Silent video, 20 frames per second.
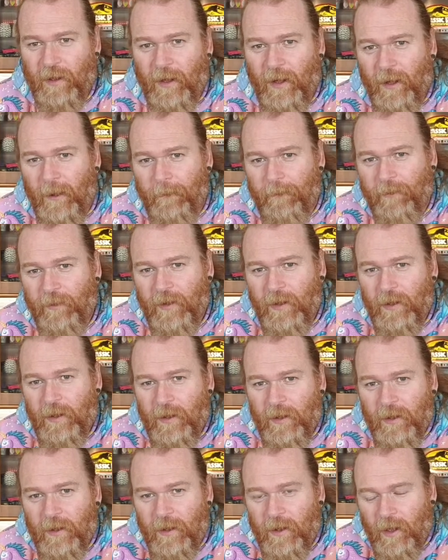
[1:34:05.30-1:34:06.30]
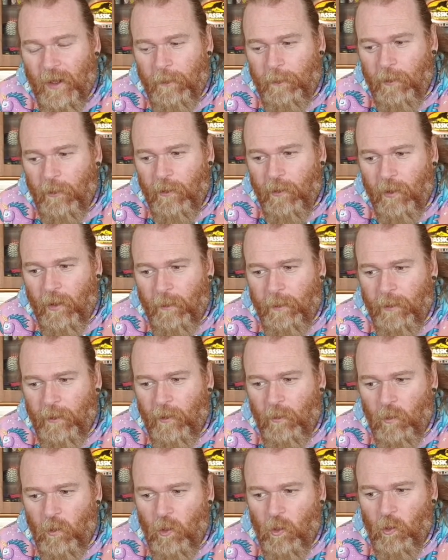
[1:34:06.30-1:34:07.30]
like that up
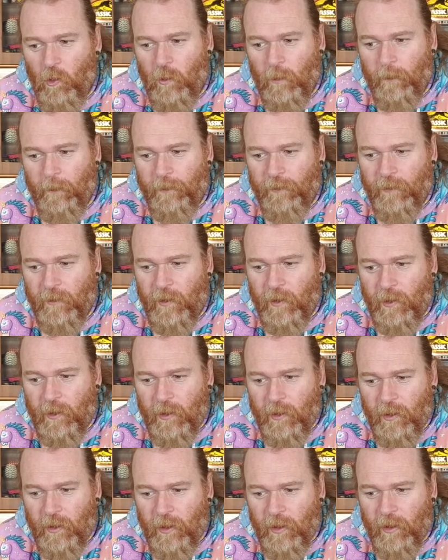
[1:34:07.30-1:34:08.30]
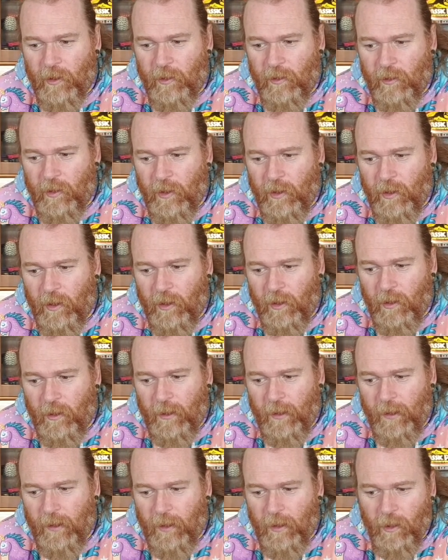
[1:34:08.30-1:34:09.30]
on the wall, and
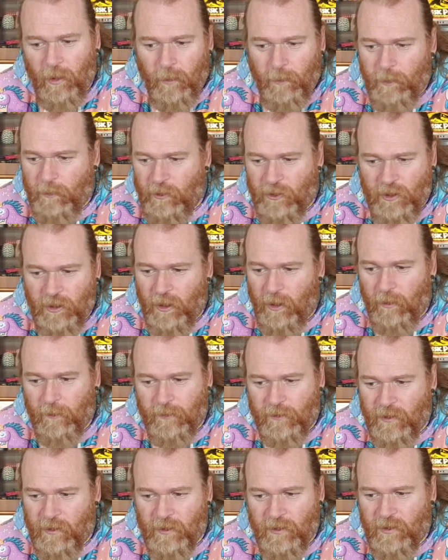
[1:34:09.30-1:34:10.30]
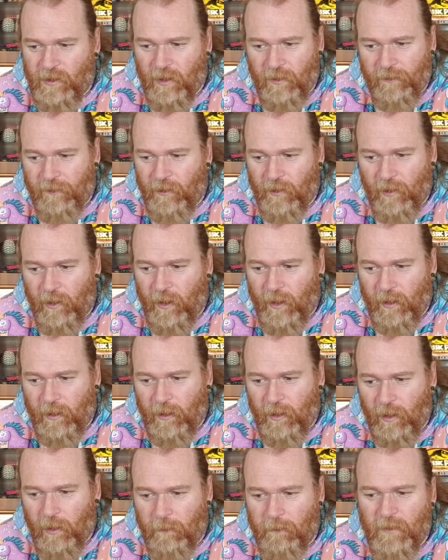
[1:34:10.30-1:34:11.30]
like, you know, up on shelves and stuff, and
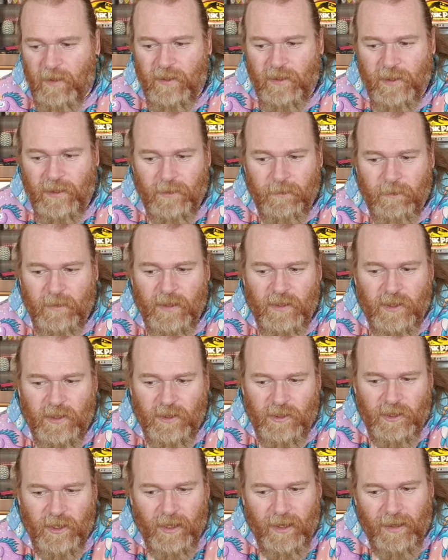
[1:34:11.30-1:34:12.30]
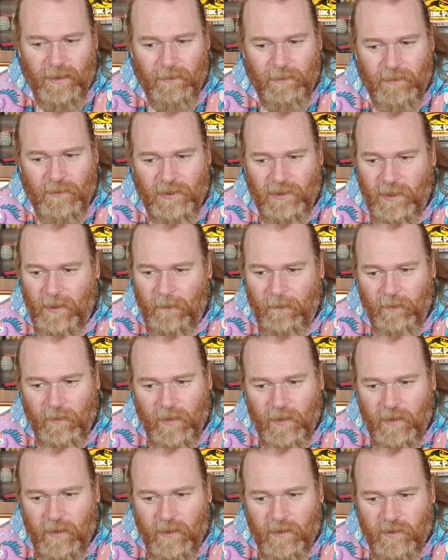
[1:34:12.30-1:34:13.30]
like midget gems,
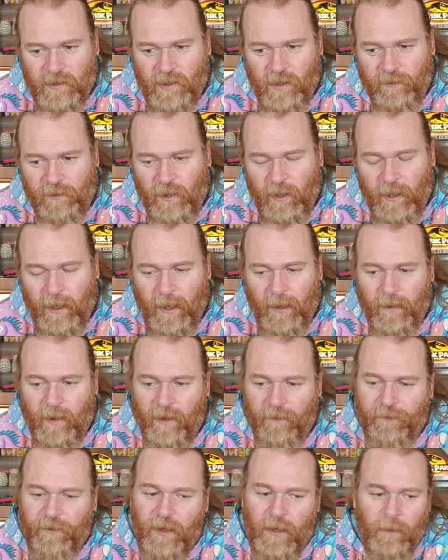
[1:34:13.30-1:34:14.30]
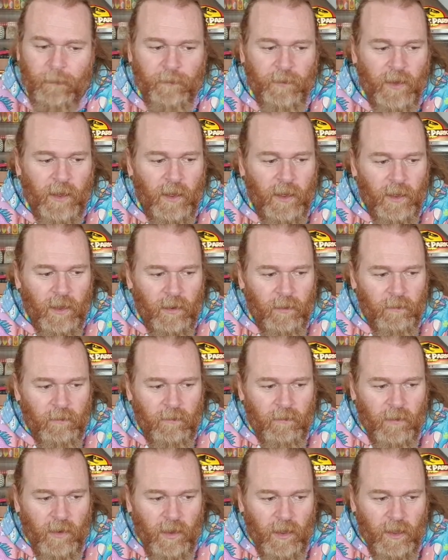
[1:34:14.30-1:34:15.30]
stuff like that. I think
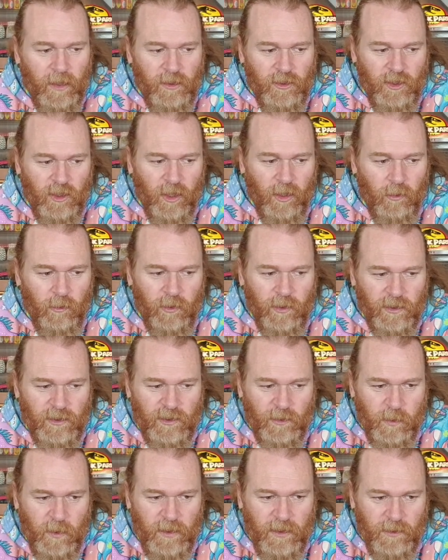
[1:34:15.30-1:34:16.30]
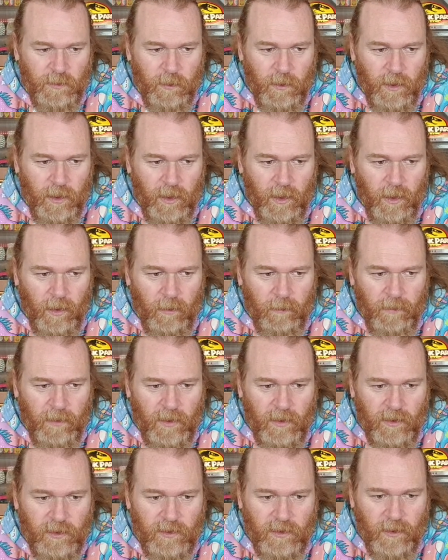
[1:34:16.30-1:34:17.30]
my childhood sweets were,
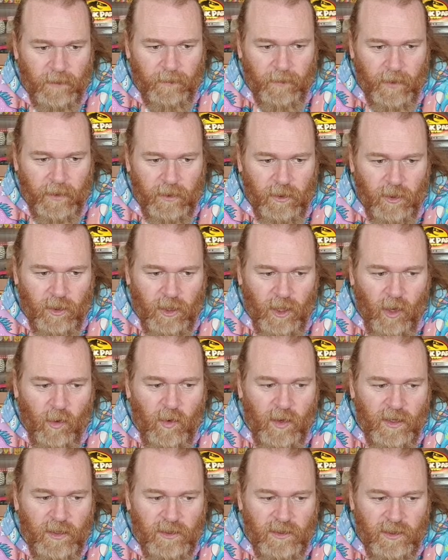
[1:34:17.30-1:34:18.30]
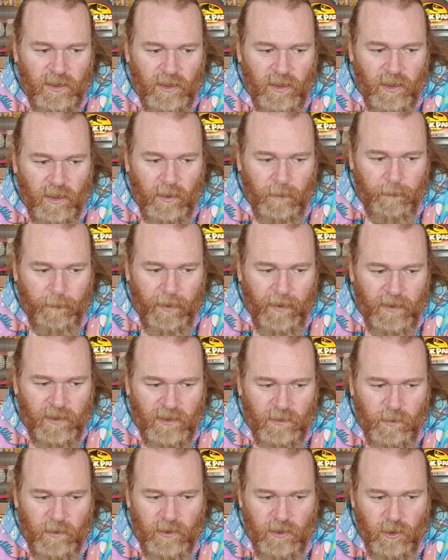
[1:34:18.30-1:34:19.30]
because like you go into the penny
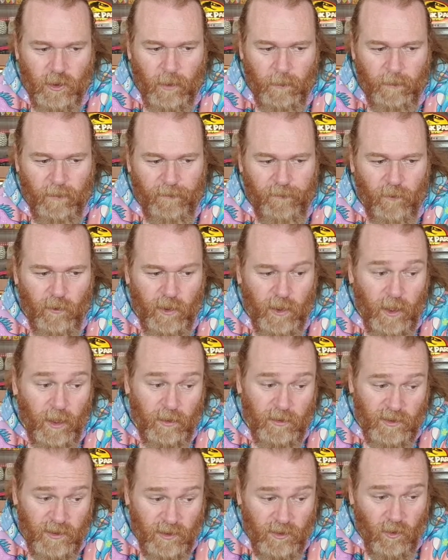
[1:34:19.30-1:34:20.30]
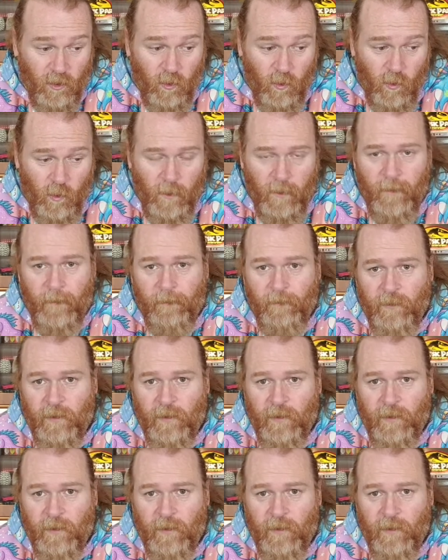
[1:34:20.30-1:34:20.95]
sweet shop before you go to school,